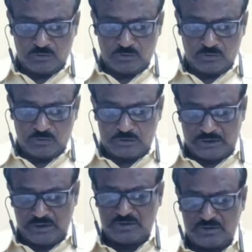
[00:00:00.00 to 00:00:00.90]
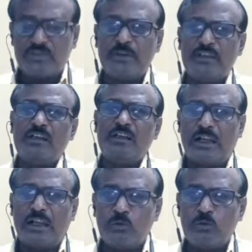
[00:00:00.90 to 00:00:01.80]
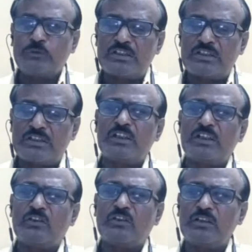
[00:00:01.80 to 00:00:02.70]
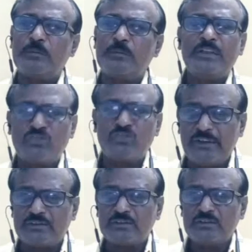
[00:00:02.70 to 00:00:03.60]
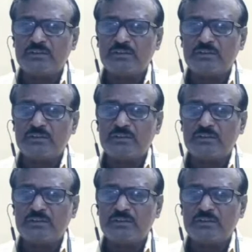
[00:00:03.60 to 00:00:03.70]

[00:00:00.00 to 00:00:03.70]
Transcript: he must be allowed to consult a lawyer of his choice.